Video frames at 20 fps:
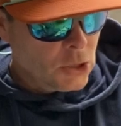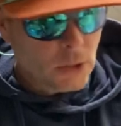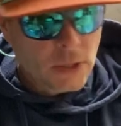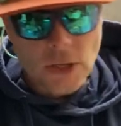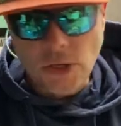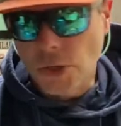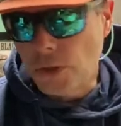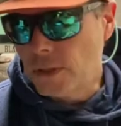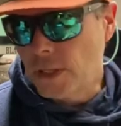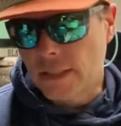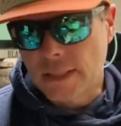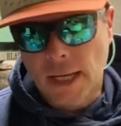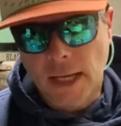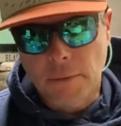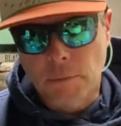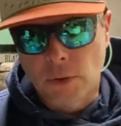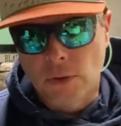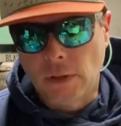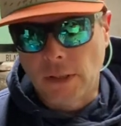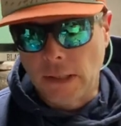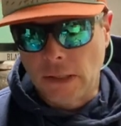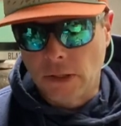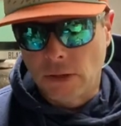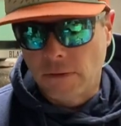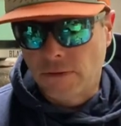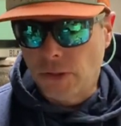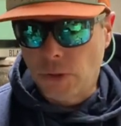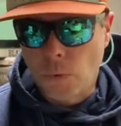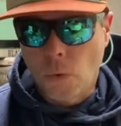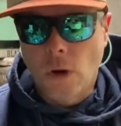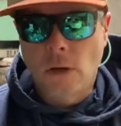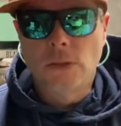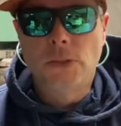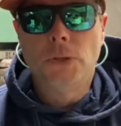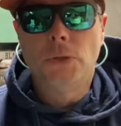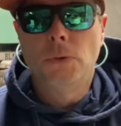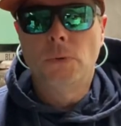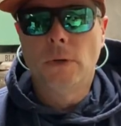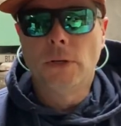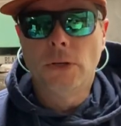can use a tapered leader if you want
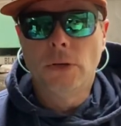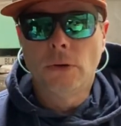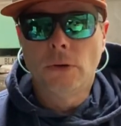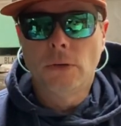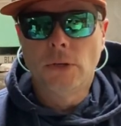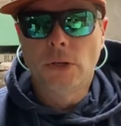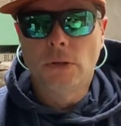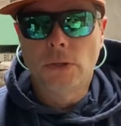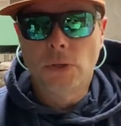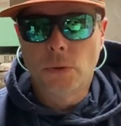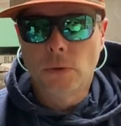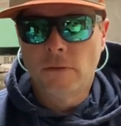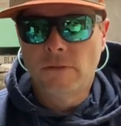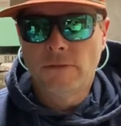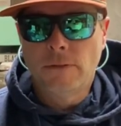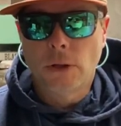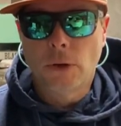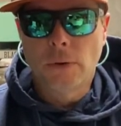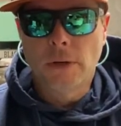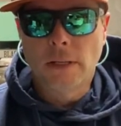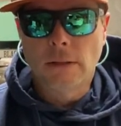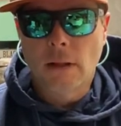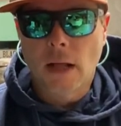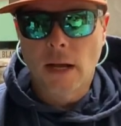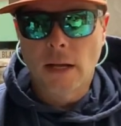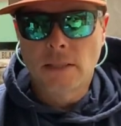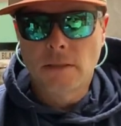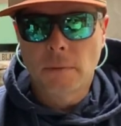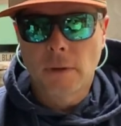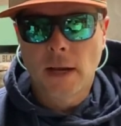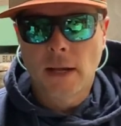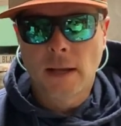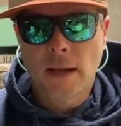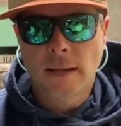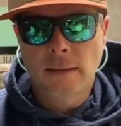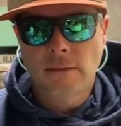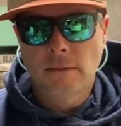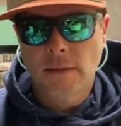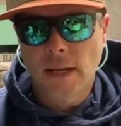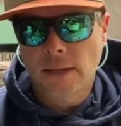to when you're doing floating lines, but
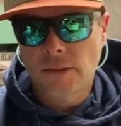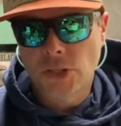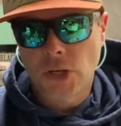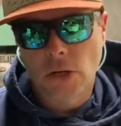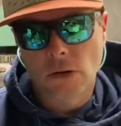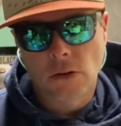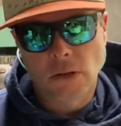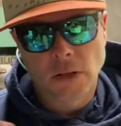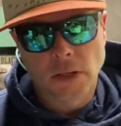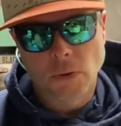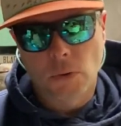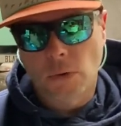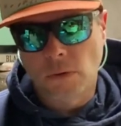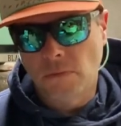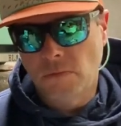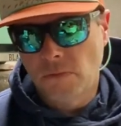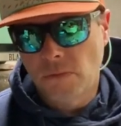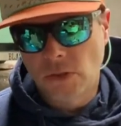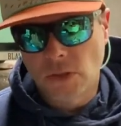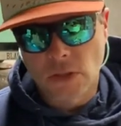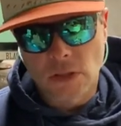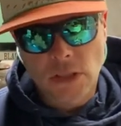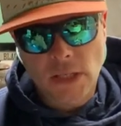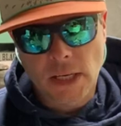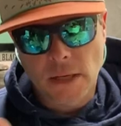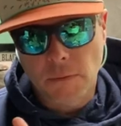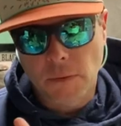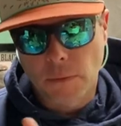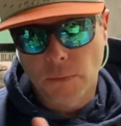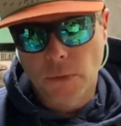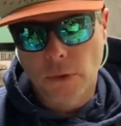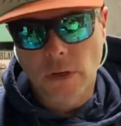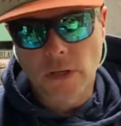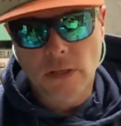I generally will just keep it pretty